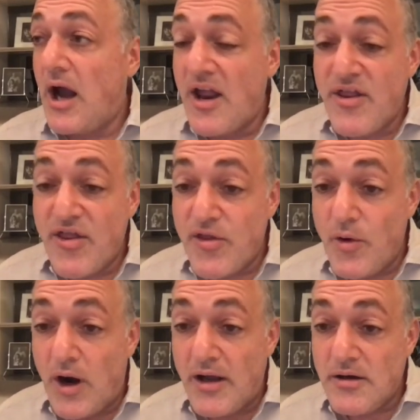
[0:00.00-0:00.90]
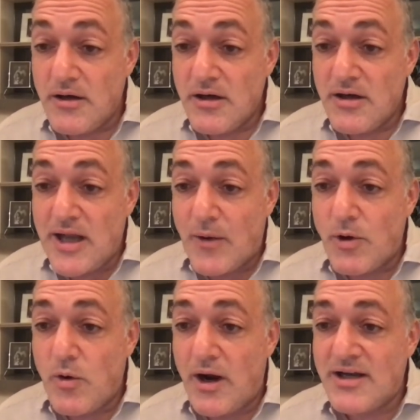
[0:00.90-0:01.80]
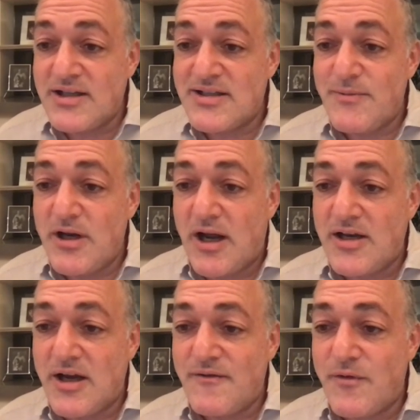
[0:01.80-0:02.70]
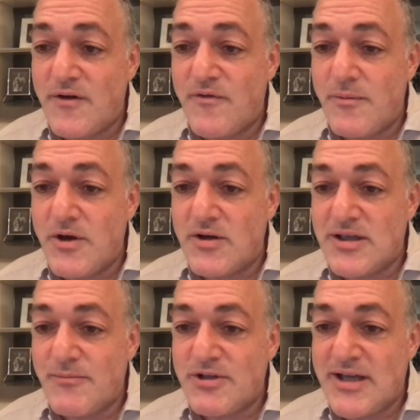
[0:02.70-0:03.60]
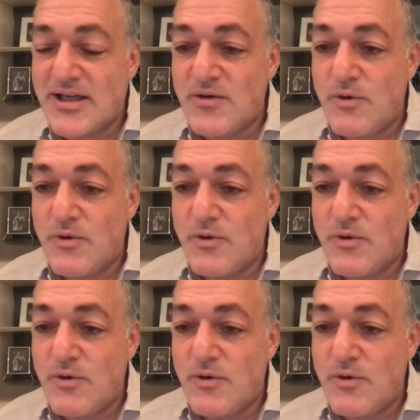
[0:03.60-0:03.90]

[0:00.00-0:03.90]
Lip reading: I thought not required to submit I-944 because I'm protected